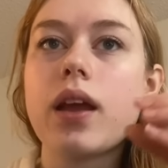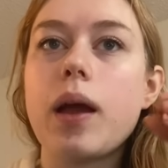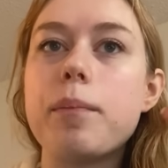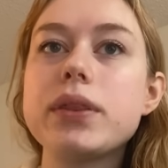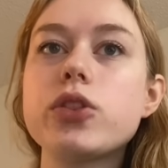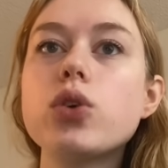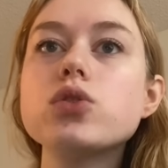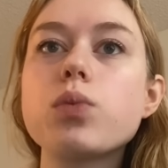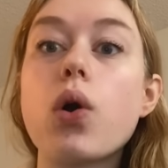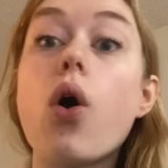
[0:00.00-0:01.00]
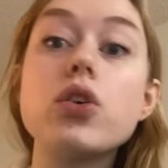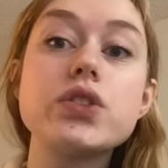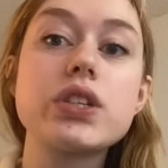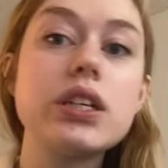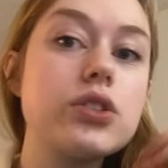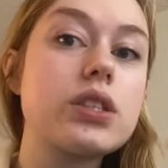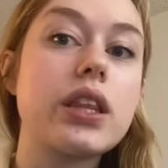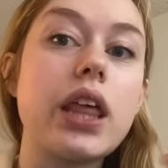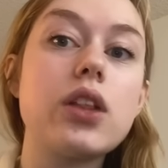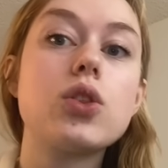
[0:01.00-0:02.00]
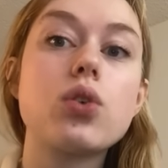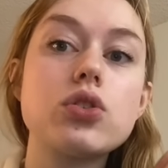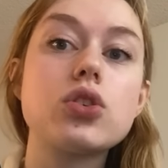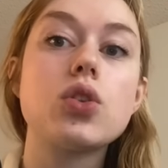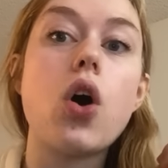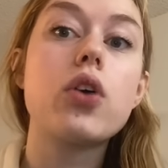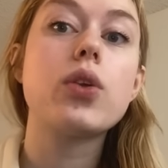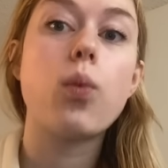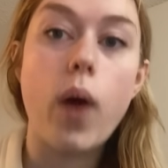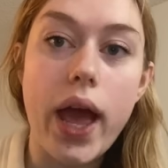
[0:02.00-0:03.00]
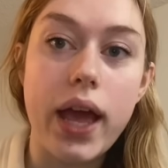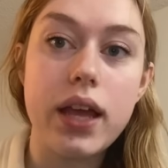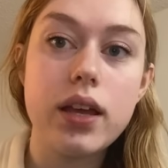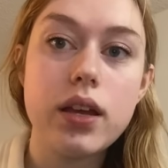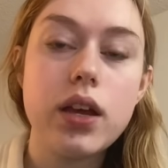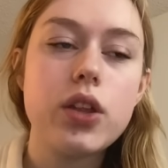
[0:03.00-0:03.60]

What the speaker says: But those were all skills that they learned along the way.